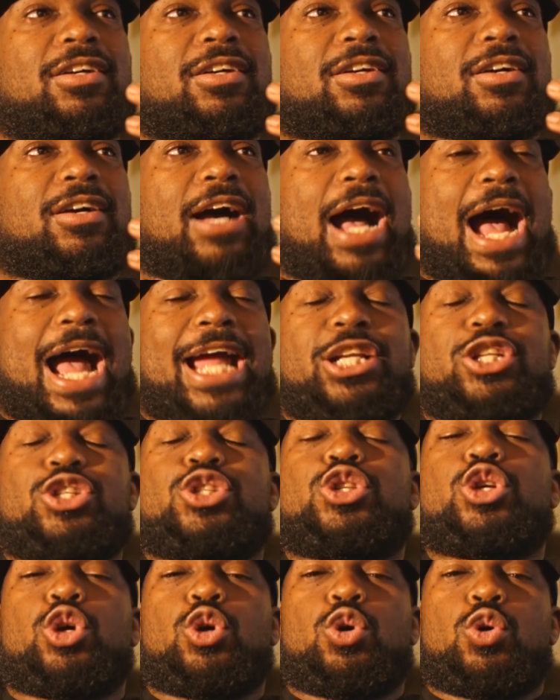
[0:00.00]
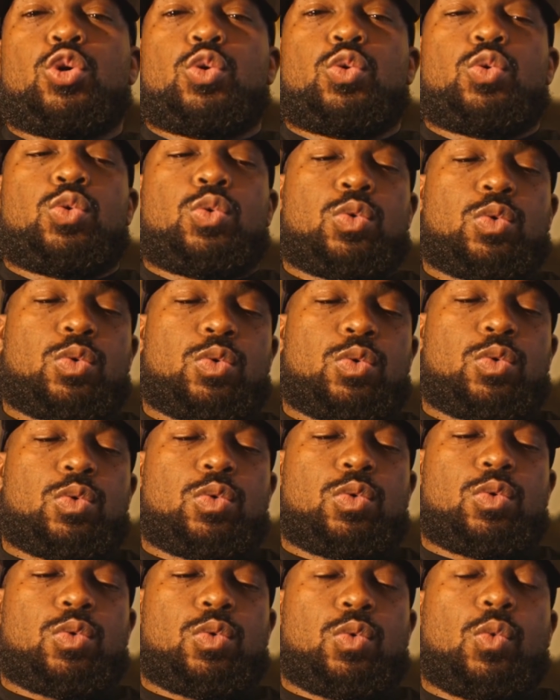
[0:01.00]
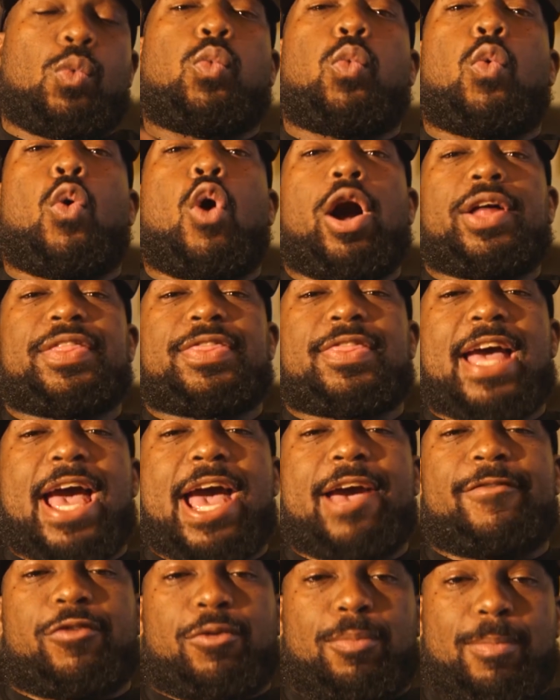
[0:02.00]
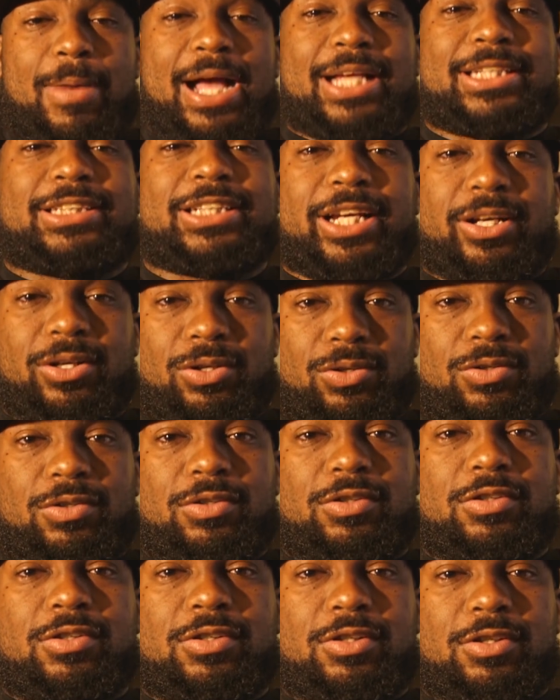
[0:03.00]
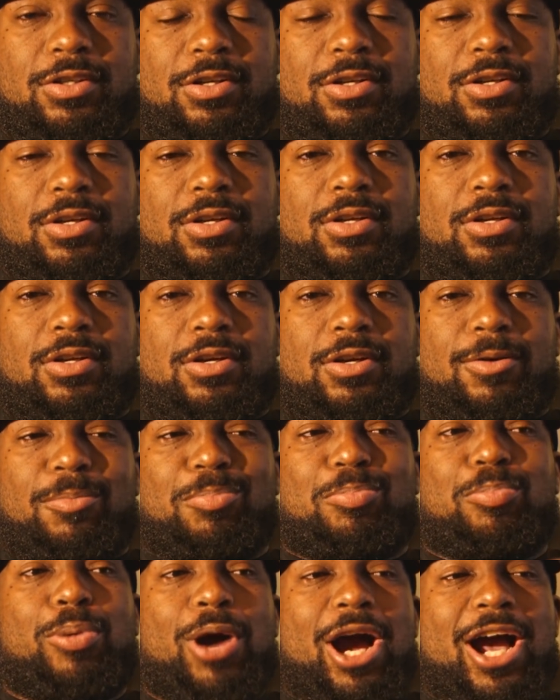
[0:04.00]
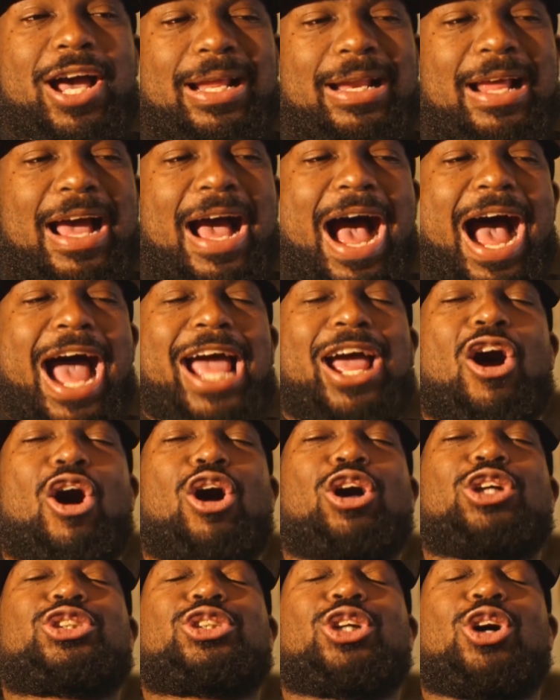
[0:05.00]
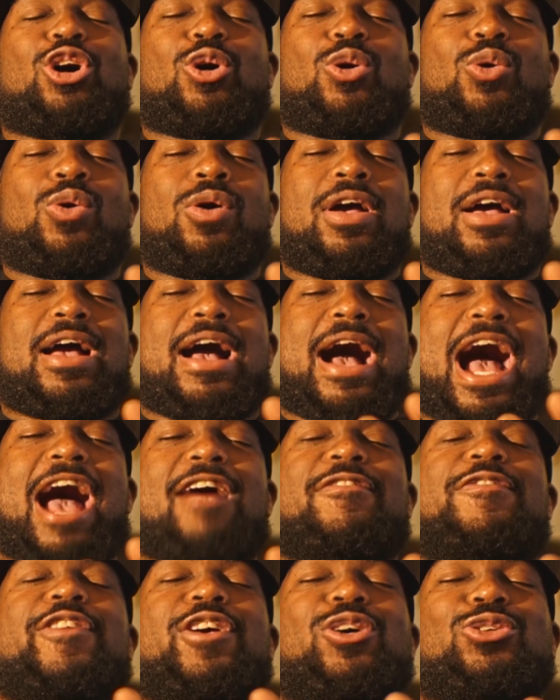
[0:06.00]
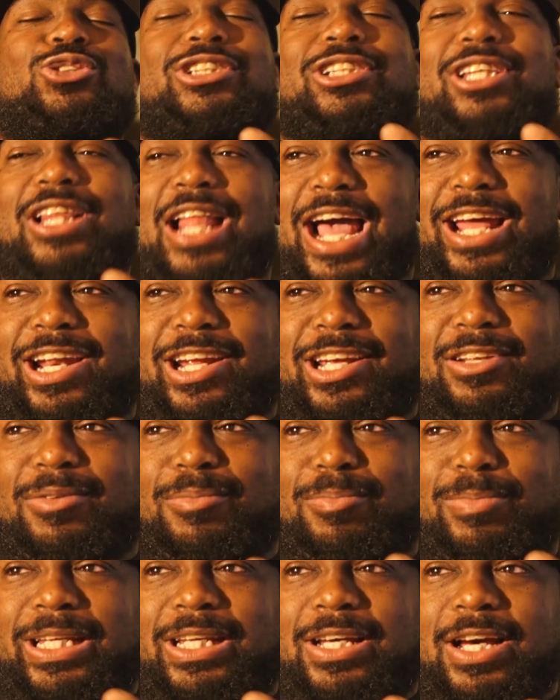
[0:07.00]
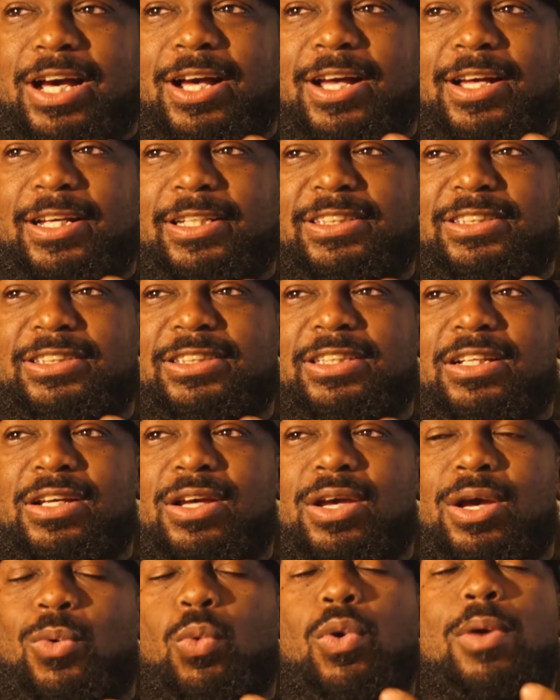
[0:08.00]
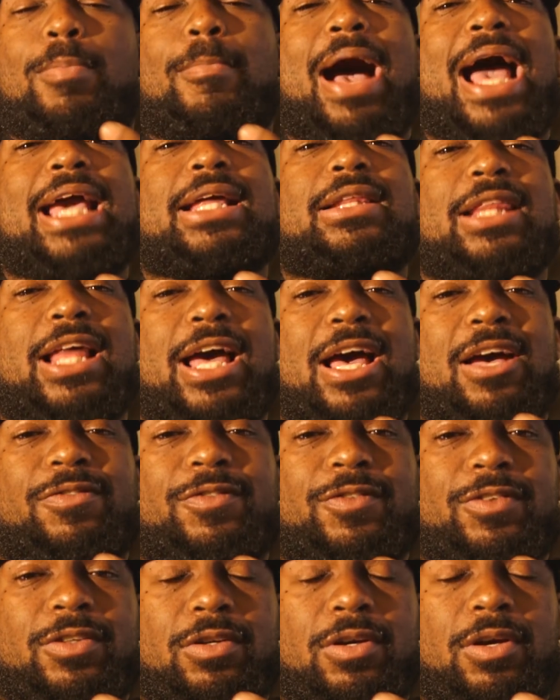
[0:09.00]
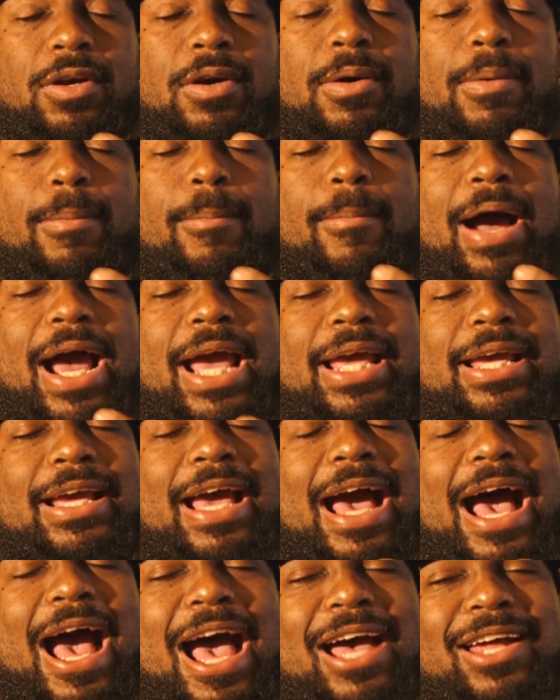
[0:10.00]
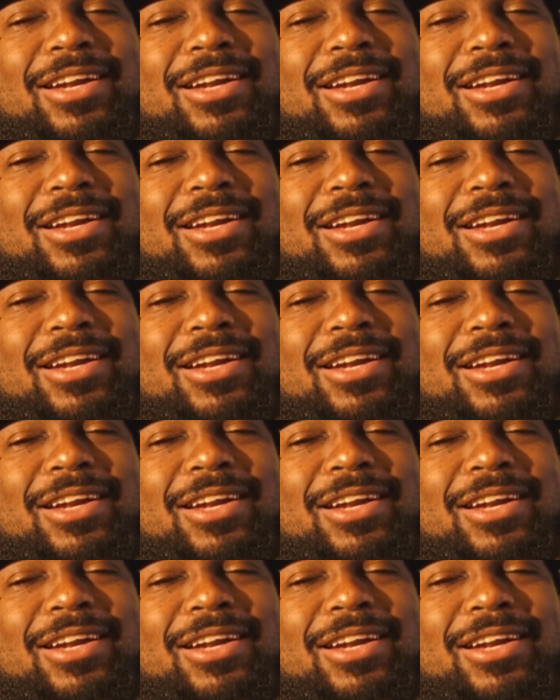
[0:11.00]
I do want that for my channel. But I feel slighted because when Mike left, Mike got